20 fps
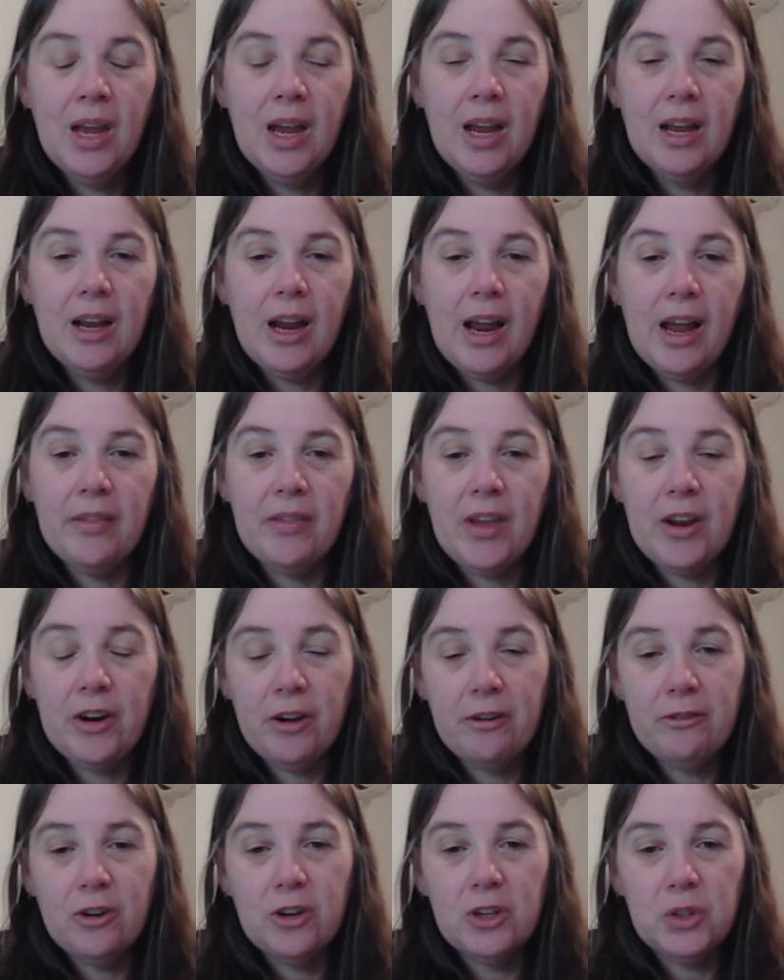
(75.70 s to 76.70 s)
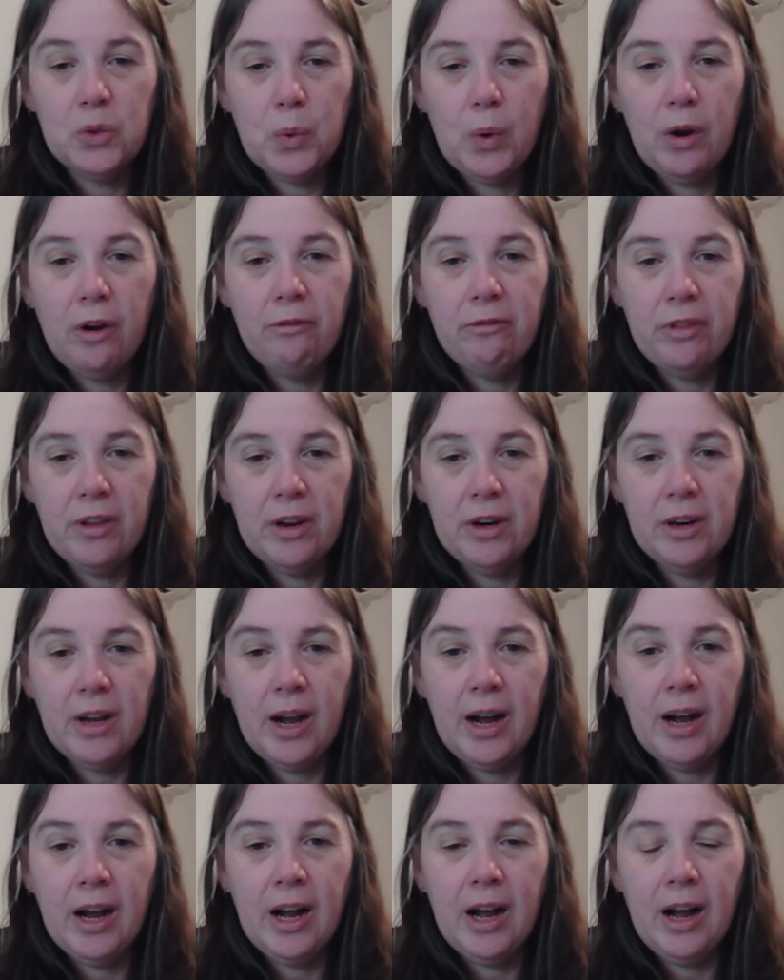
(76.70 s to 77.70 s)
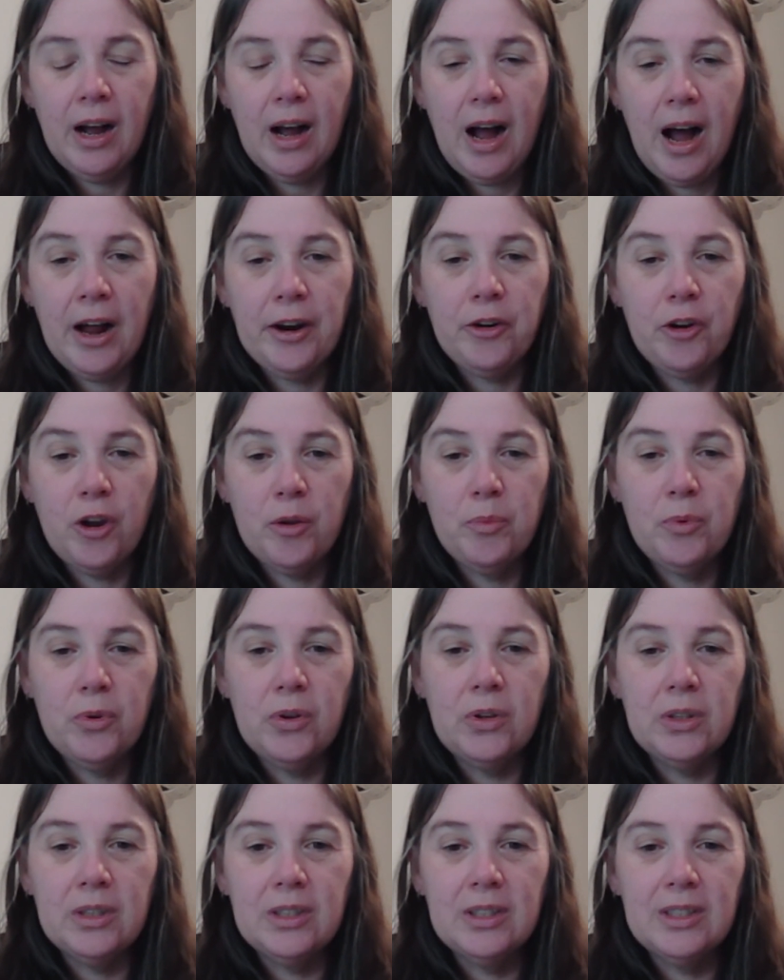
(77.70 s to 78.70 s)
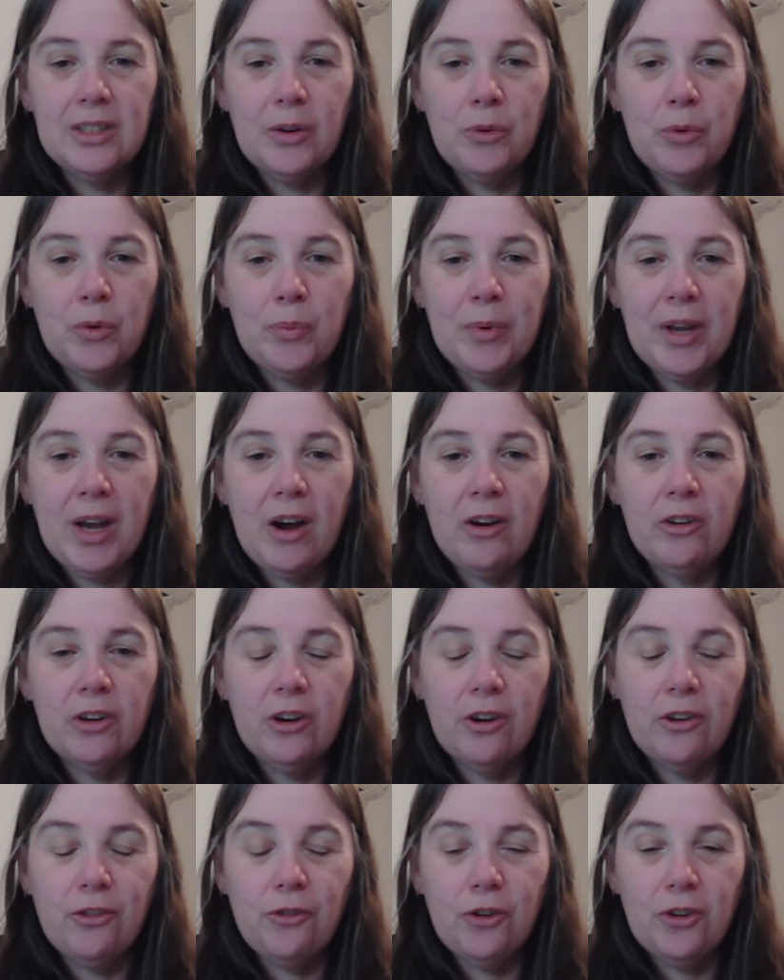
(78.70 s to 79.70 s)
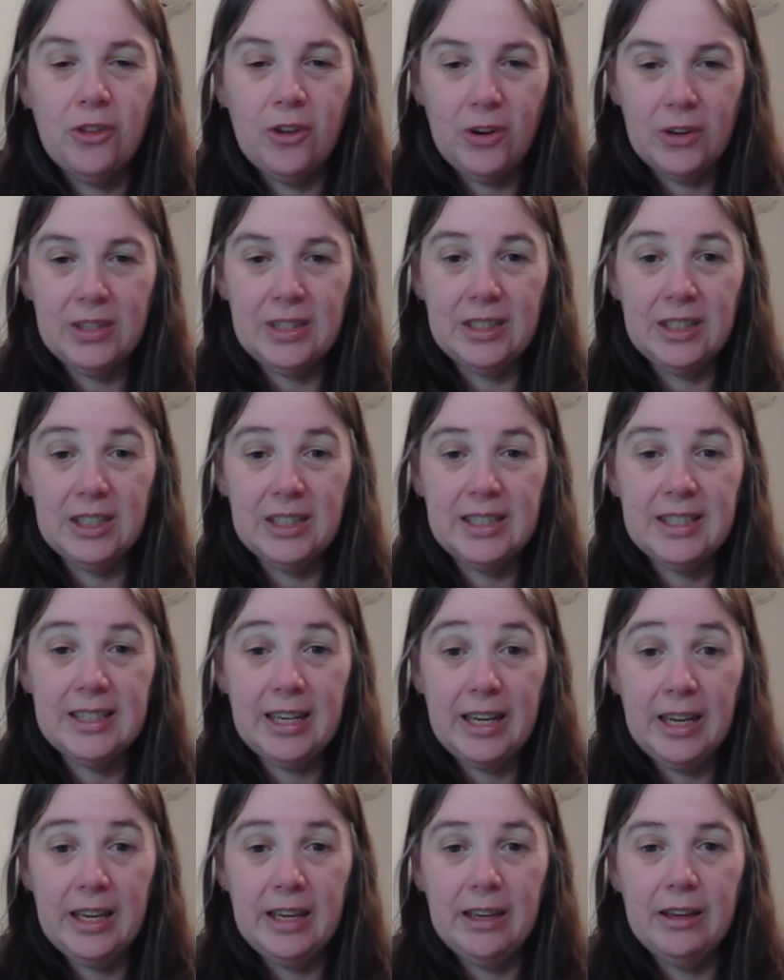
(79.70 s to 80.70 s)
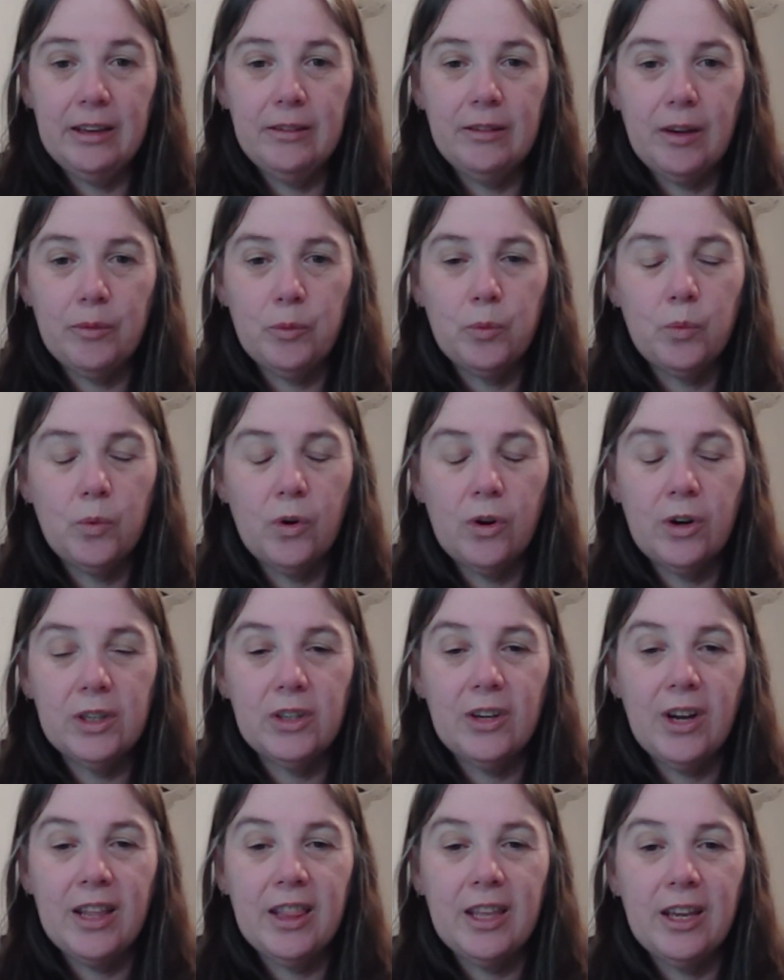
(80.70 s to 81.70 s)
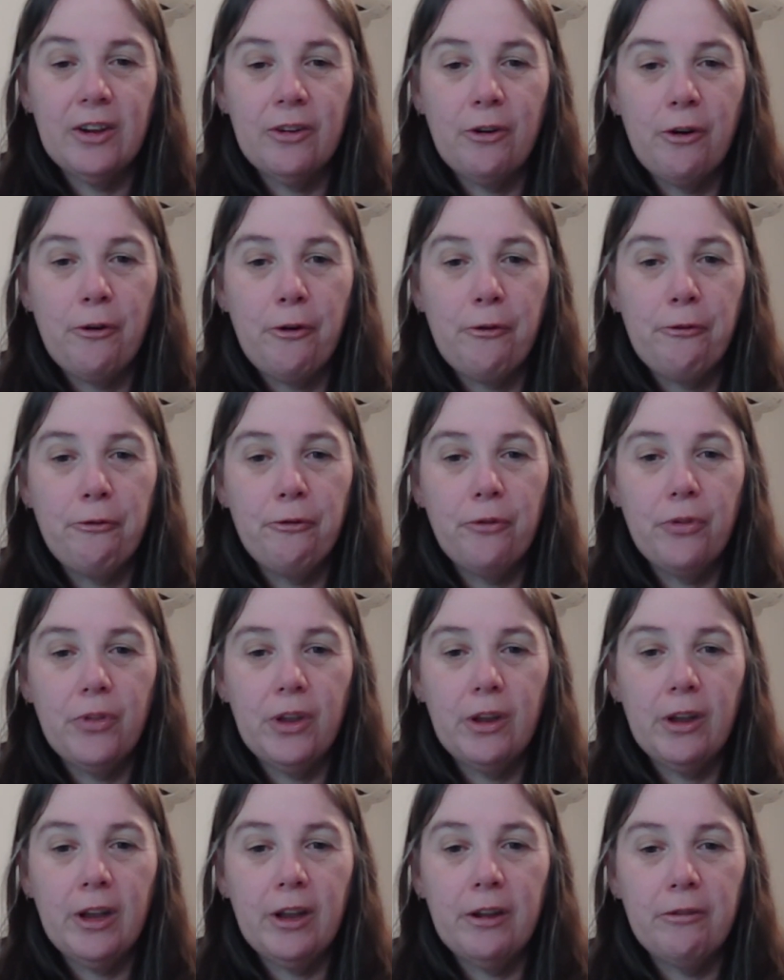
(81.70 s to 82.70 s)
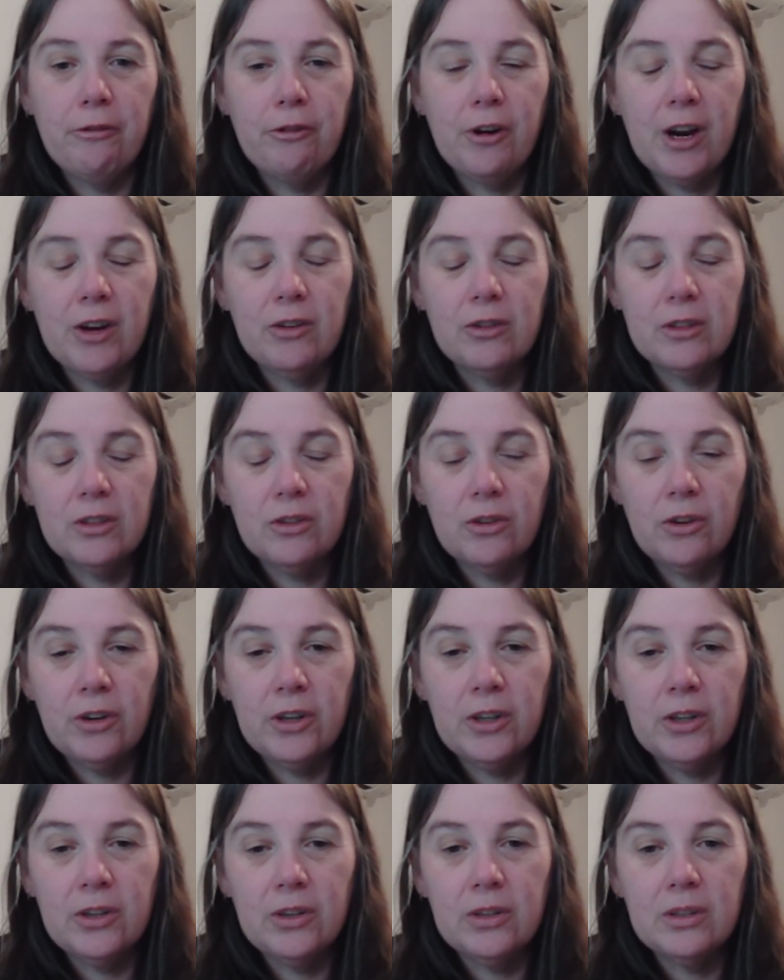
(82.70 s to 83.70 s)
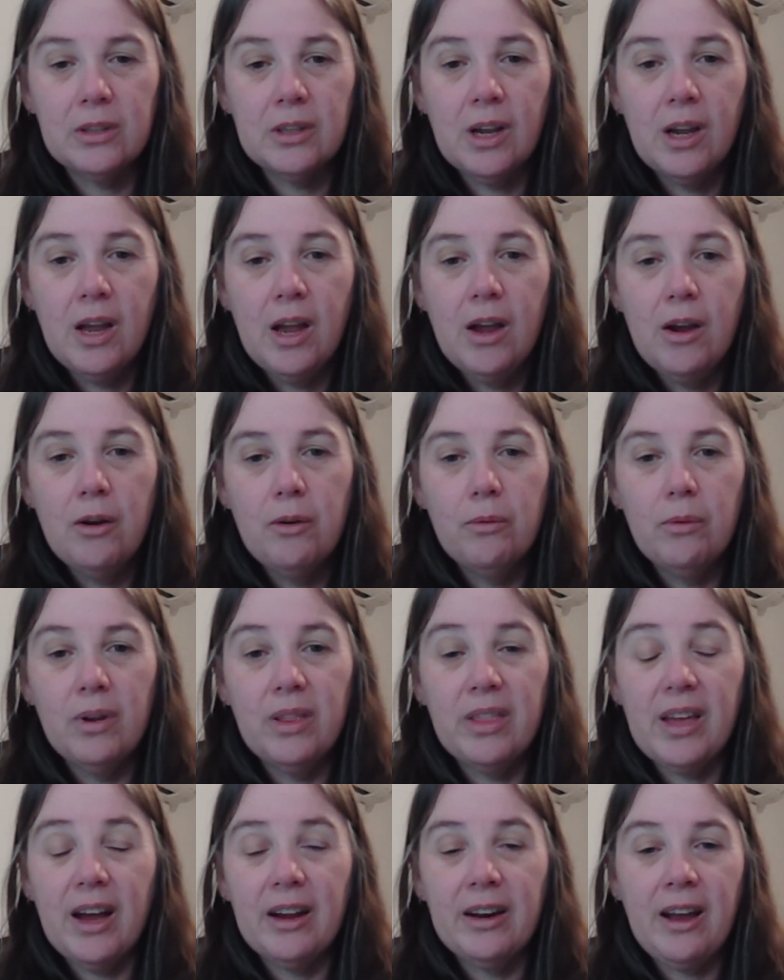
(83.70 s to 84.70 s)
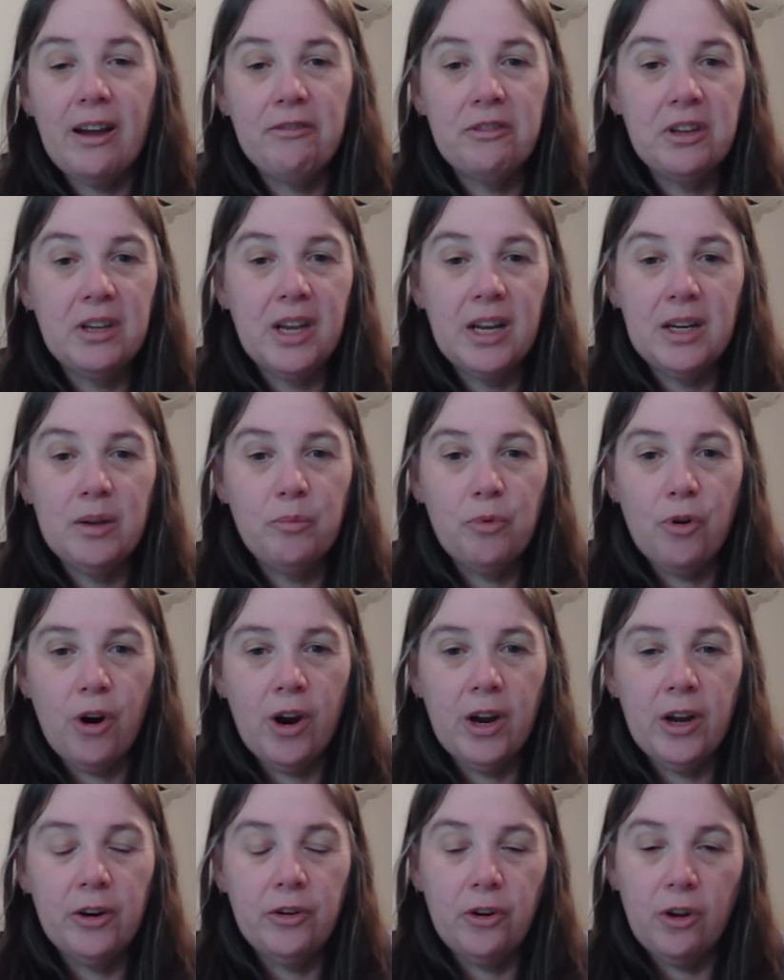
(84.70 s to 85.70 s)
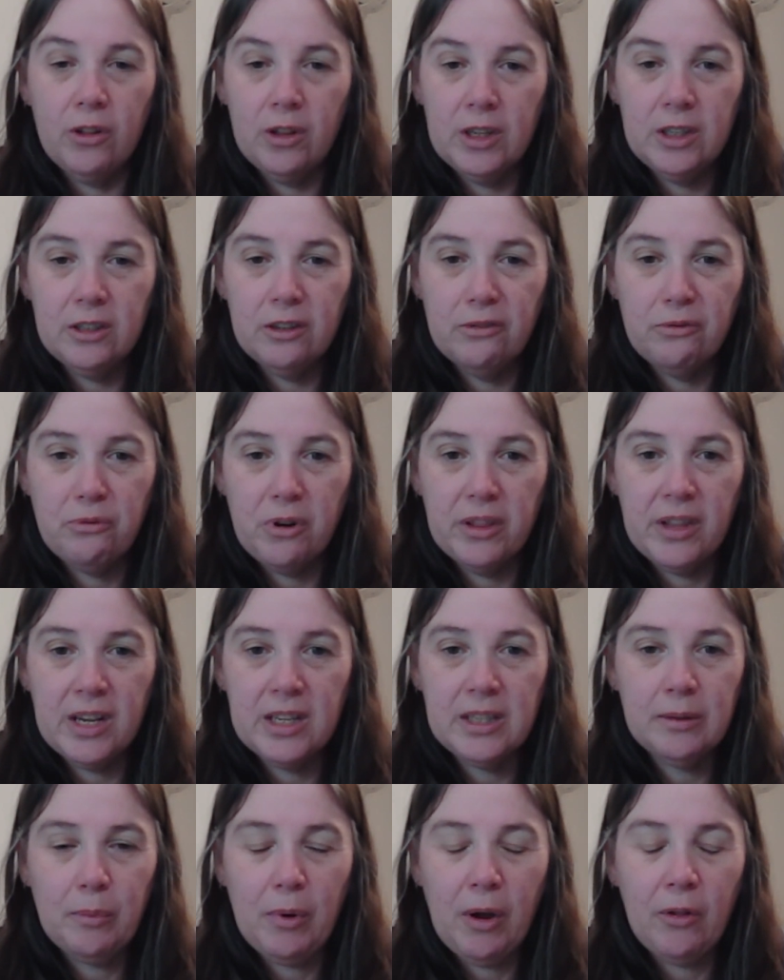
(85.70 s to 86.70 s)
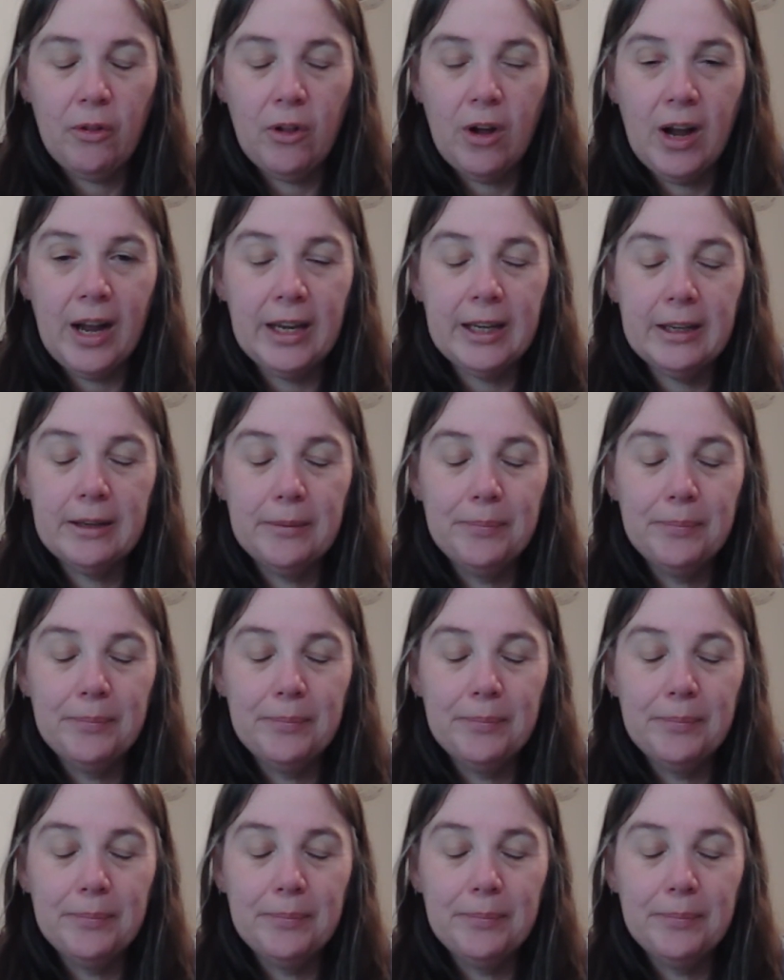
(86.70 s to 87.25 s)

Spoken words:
And then I've got 12 that are unopened, so we'll be able to go through those and just see what I think of the fragrance oils without having any prior knowledge of what they smell like.